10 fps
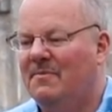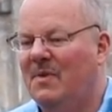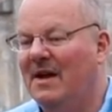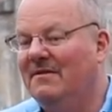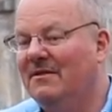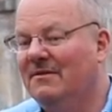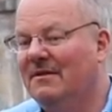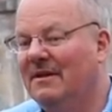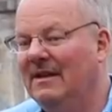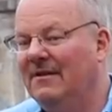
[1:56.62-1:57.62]
But
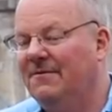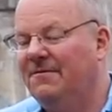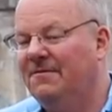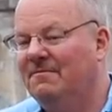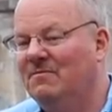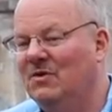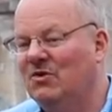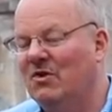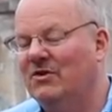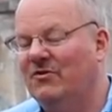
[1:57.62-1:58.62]
if
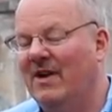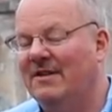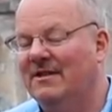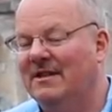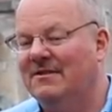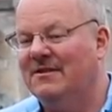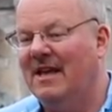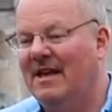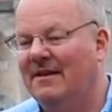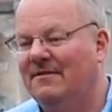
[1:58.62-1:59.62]
New Jersey Transit had
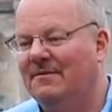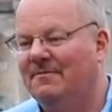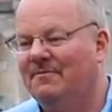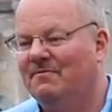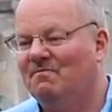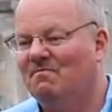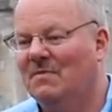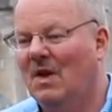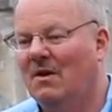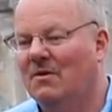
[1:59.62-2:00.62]
said
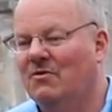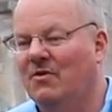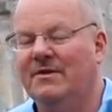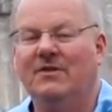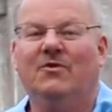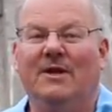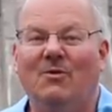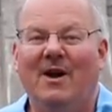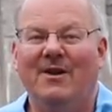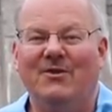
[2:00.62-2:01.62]

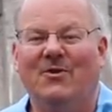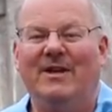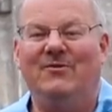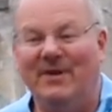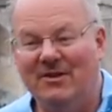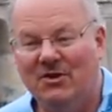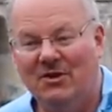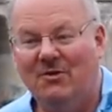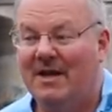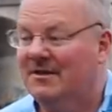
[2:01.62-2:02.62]
2021 or
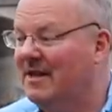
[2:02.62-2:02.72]
2022, I'd